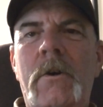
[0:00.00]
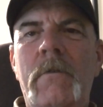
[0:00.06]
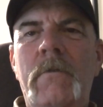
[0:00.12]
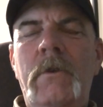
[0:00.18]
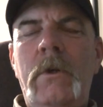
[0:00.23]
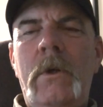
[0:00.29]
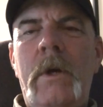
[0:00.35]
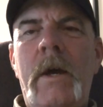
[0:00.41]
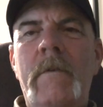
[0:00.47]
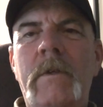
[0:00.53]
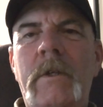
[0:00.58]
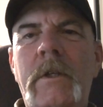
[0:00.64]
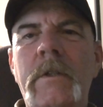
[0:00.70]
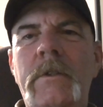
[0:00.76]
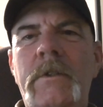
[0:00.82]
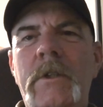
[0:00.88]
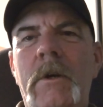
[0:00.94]
if you have a
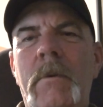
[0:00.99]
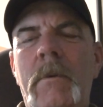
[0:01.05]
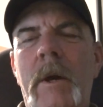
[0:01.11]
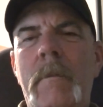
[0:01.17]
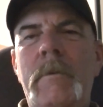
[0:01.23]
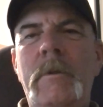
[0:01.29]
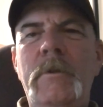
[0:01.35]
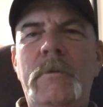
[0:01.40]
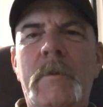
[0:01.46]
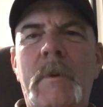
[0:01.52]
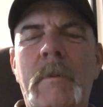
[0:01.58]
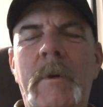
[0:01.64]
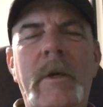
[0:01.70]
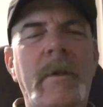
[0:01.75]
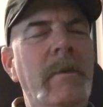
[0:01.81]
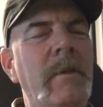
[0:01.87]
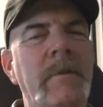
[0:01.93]
concealed weapons
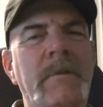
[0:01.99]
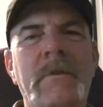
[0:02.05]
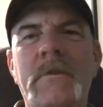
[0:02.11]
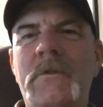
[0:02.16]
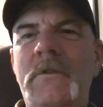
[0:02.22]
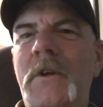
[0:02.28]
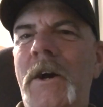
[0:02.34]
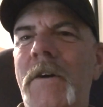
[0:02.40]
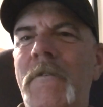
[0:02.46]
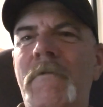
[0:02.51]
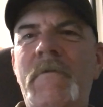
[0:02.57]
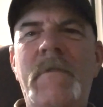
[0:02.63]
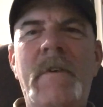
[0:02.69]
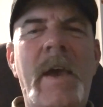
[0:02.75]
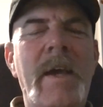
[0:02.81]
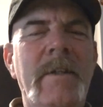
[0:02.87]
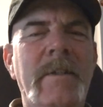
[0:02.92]
permit, this is not
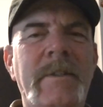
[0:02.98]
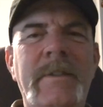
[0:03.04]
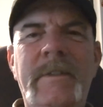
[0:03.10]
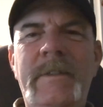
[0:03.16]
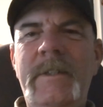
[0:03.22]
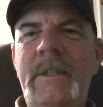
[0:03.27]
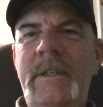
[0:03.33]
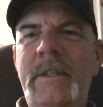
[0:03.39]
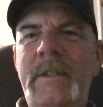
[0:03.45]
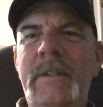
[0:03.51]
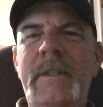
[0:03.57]
fantasy.